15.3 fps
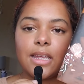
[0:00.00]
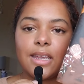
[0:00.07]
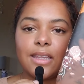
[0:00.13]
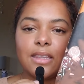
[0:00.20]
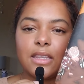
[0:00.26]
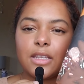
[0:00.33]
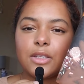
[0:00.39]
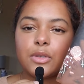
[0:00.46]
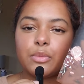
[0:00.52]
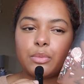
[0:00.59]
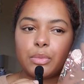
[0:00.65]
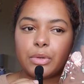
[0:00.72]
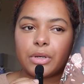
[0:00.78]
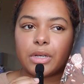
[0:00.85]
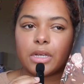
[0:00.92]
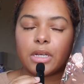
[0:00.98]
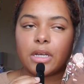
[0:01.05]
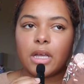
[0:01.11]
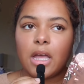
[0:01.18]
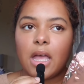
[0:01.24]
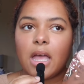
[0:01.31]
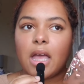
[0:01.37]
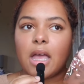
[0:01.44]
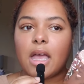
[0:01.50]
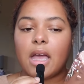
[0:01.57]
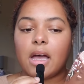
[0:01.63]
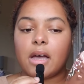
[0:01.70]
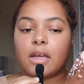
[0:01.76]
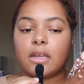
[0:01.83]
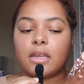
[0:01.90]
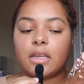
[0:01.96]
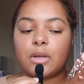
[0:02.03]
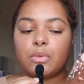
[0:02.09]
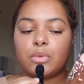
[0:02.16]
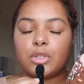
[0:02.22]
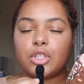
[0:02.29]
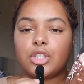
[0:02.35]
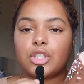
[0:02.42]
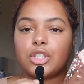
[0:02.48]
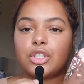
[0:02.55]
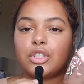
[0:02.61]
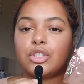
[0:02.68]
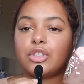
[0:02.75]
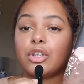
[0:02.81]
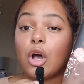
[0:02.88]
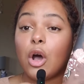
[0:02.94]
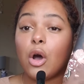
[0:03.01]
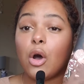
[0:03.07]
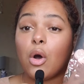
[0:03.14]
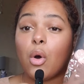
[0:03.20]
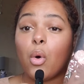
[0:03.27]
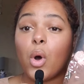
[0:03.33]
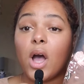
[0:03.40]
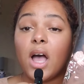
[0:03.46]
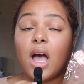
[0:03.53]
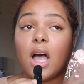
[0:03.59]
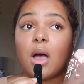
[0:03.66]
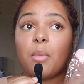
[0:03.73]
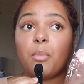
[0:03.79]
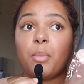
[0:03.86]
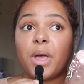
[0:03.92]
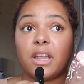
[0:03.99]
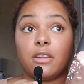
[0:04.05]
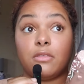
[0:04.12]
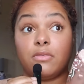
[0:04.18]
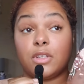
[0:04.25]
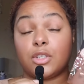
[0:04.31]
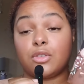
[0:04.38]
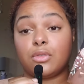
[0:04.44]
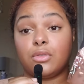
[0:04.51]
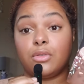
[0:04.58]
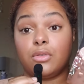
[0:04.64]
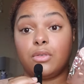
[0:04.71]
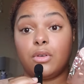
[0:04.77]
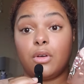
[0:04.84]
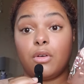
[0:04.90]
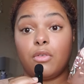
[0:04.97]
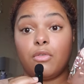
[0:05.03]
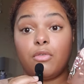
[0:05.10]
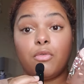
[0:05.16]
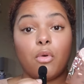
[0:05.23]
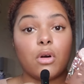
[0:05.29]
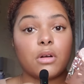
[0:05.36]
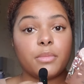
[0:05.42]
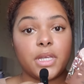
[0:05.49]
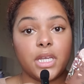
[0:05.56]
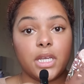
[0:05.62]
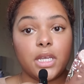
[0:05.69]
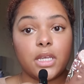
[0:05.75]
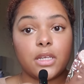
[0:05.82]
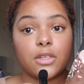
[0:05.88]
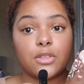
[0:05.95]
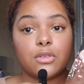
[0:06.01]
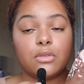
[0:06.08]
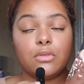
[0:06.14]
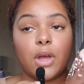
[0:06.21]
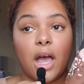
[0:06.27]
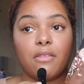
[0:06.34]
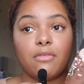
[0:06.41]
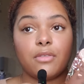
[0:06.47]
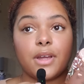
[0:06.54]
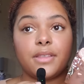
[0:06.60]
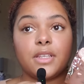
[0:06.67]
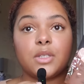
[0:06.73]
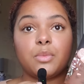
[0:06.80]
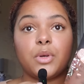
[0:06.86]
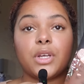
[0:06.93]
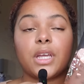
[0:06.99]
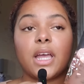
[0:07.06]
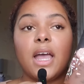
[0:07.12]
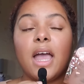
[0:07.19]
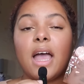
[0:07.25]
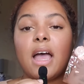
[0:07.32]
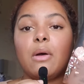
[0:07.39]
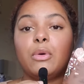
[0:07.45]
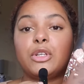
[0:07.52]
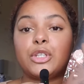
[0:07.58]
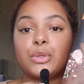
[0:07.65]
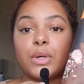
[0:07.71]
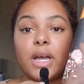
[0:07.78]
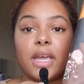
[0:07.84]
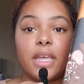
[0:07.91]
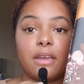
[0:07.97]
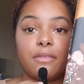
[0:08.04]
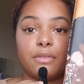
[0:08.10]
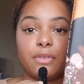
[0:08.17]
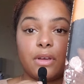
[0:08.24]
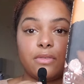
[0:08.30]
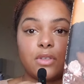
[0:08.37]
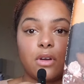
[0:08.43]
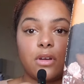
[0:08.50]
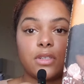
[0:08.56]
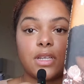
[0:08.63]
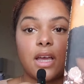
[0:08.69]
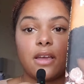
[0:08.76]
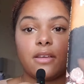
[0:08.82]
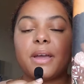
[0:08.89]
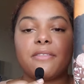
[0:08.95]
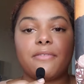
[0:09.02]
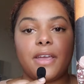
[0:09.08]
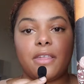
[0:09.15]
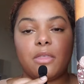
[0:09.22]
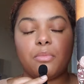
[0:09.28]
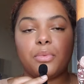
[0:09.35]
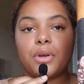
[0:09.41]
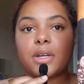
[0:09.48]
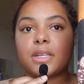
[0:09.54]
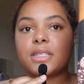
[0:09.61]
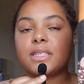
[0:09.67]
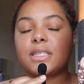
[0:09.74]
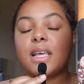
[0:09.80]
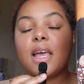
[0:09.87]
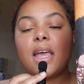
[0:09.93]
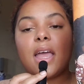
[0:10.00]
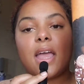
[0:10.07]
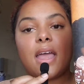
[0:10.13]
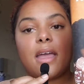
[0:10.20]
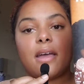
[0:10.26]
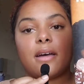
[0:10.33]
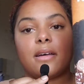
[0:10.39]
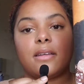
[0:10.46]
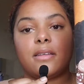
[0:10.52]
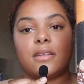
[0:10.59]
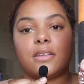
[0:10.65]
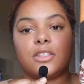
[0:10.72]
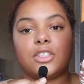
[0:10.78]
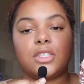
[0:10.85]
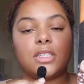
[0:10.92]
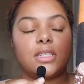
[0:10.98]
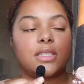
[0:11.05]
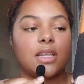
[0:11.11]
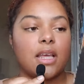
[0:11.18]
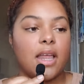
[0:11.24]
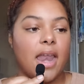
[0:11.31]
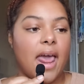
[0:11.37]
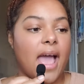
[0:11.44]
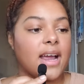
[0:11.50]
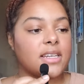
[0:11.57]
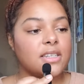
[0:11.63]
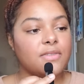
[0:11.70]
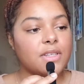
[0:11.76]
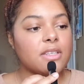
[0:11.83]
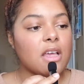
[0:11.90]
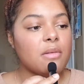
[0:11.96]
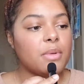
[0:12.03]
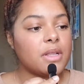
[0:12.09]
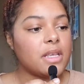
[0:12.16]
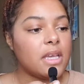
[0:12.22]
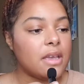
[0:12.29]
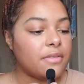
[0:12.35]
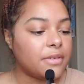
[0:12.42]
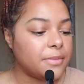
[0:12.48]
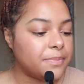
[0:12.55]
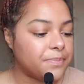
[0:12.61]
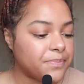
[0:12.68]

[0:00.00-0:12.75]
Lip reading: in this book, and it was just so beneficial for me to have read this book, which is why I gave it 5 stars. by Faith Brooks, and she's an activist, I believe.